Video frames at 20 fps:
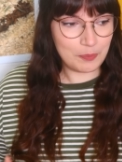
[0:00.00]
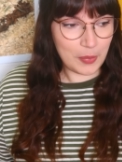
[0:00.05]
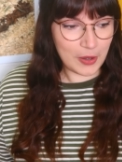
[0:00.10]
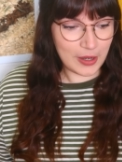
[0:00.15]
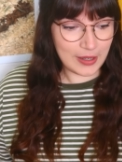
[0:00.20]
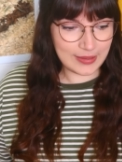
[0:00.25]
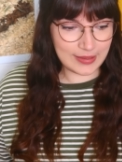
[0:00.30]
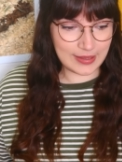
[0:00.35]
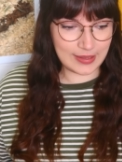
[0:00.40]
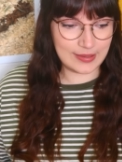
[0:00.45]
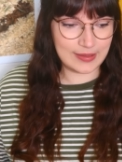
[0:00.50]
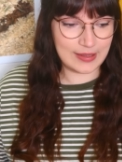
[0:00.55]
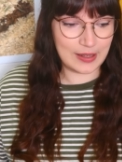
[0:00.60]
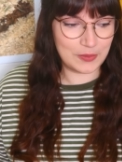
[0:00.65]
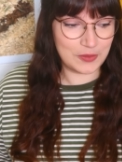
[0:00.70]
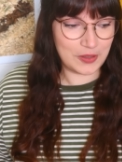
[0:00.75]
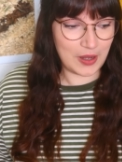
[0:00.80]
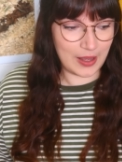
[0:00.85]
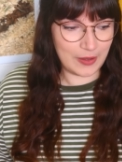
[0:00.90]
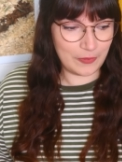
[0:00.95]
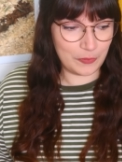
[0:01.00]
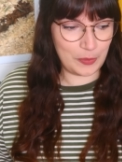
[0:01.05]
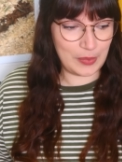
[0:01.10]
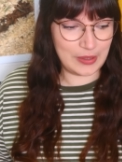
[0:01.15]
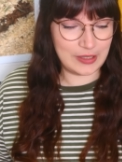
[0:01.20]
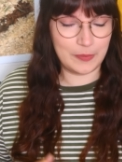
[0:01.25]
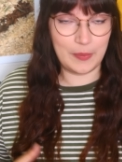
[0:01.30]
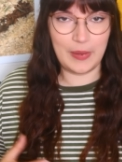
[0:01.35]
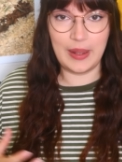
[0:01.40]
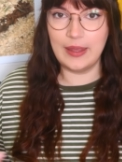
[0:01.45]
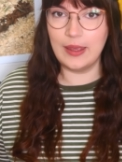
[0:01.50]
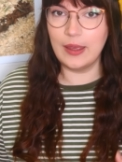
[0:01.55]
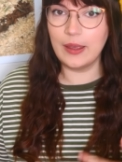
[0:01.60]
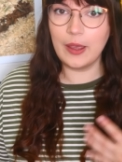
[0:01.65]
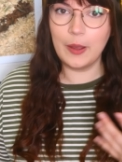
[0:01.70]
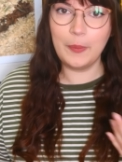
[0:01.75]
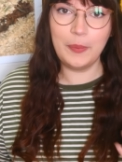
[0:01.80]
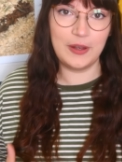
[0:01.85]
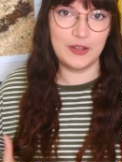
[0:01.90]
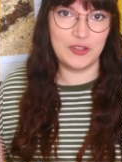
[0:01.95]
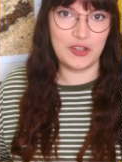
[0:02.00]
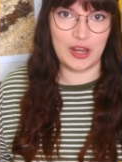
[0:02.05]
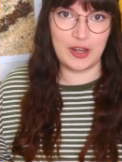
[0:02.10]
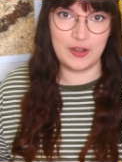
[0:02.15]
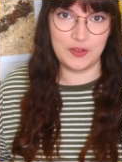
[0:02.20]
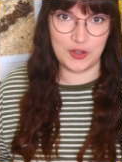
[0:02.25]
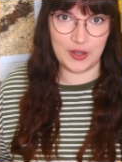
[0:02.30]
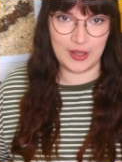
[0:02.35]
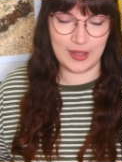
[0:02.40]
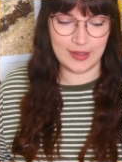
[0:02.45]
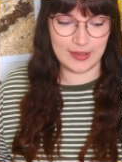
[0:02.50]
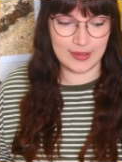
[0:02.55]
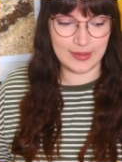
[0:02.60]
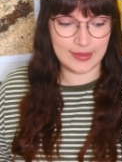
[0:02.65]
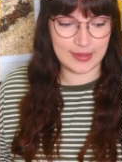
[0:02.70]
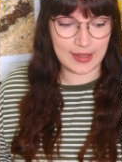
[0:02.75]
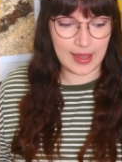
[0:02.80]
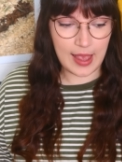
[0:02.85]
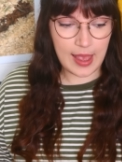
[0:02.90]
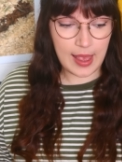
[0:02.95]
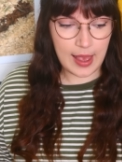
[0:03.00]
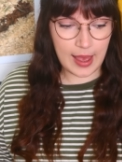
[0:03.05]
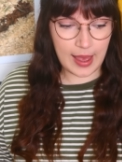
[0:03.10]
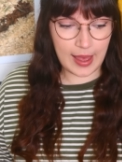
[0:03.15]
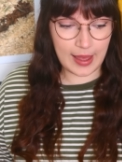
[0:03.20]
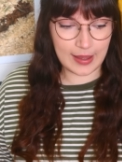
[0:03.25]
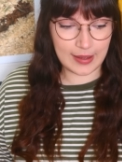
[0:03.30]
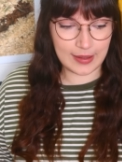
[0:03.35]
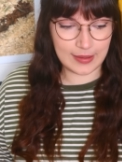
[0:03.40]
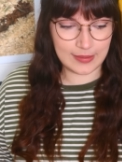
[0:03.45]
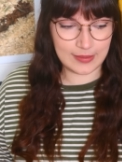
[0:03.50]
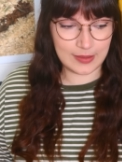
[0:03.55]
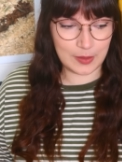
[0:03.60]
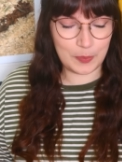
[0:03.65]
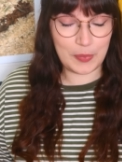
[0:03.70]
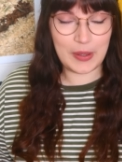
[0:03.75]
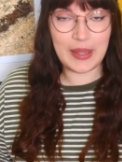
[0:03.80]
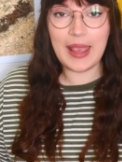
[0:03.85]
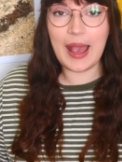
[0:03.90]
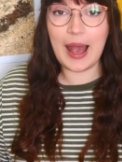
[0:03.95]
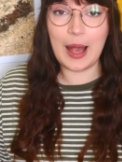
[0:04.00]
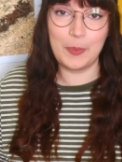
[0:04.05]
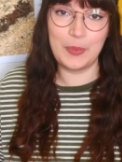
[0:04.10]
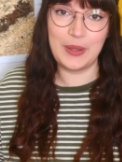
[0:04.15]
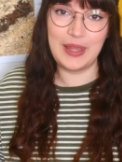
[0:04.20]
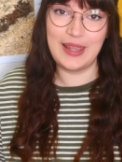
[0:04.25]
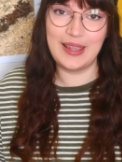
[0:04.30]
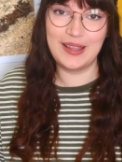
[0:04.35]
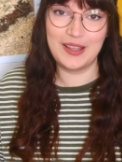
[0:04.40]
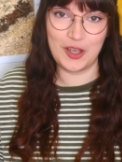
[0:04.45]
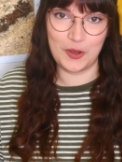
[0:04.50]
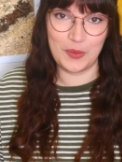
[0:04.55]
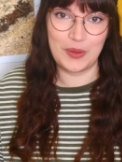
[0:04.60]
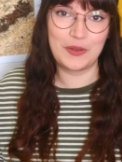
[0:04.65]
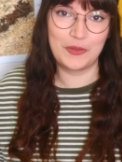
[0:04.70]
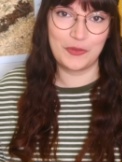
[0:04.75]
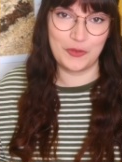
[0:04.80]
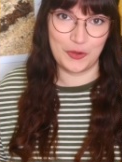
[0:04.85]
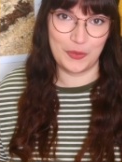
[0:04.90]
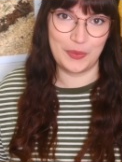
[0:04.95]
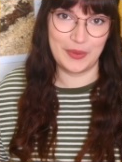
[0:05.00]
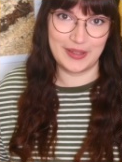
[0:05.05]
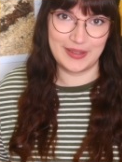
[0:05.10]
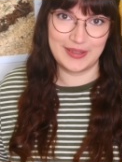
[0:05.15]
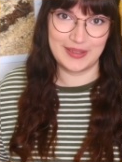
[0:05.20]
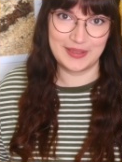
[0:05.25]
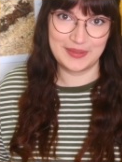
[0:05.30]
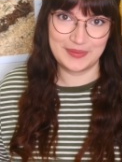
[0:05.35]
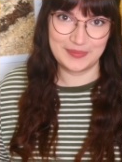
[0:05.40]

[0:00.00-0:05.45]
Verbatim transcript: but it's now time for me to make a couple of changes and be happy going forward.